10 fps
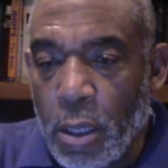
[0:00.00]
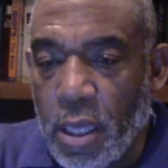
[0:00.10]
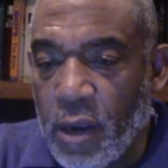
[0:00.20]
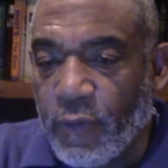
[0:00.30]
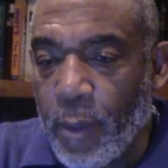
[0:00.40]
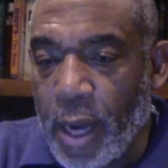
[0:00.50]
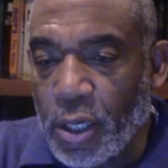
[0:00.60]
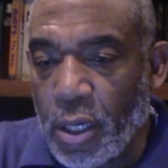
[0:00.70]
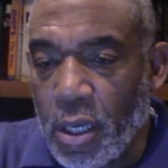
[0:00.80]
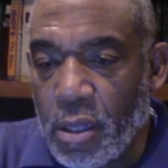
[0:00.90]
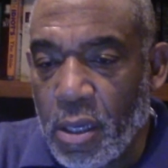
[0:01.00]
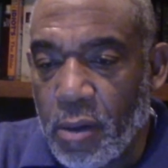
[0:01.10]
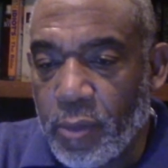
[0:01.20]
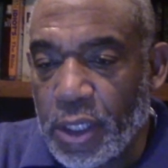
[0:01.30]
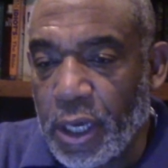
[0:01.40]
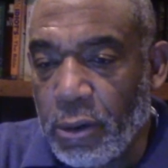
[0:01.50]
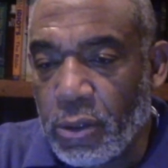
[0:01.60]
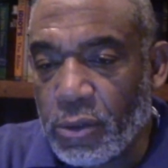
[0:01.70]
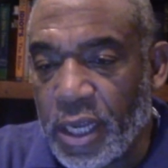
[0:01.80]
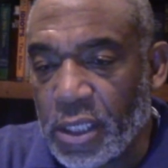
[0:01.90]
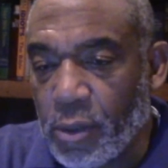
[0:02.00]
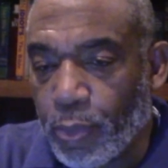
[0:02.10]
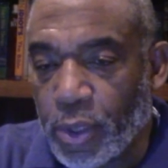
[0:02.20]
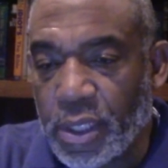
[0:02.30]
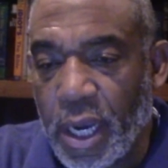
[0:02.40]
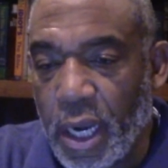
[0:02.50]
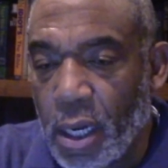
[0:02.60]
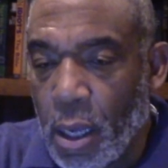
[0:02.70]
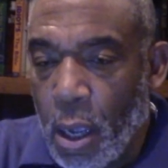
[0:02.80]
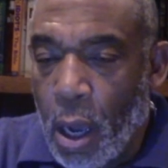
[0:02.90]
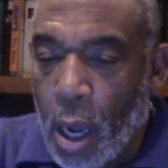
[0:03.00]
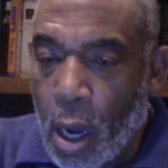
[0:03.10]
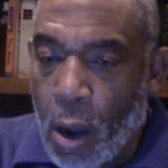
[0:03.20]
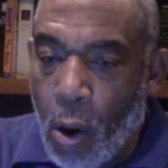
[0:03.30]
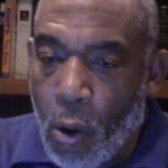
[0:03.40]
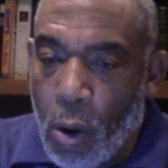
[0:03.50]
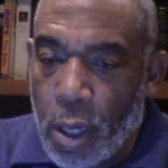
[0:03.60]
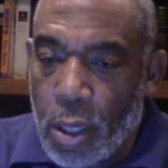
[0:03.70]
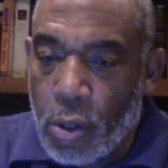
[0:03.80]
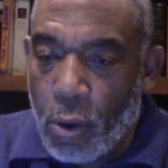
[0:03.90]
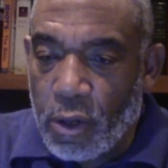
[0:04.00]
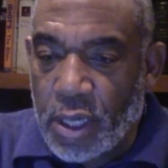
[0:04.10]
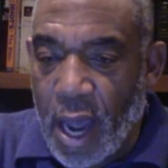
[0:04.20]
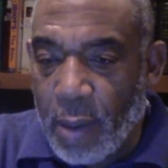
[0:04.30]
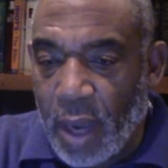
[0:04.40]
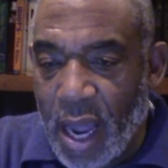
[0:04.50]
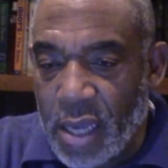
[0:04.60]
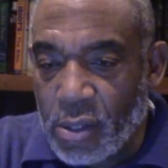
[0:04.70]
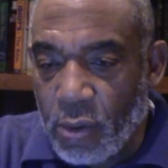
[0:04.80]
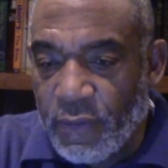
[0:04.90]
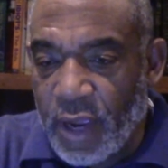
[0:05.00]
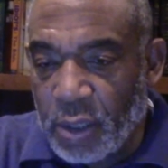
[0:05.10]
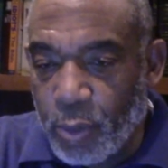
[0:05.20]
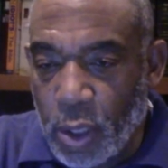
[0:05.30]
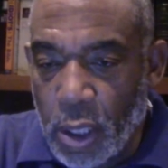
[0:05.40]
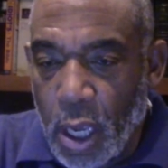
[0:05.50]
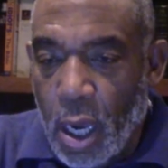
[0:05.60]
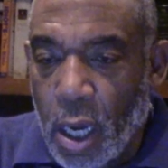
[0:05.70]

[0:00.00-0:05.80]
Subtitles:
The information and the material that's presented on your timelines on Facebook.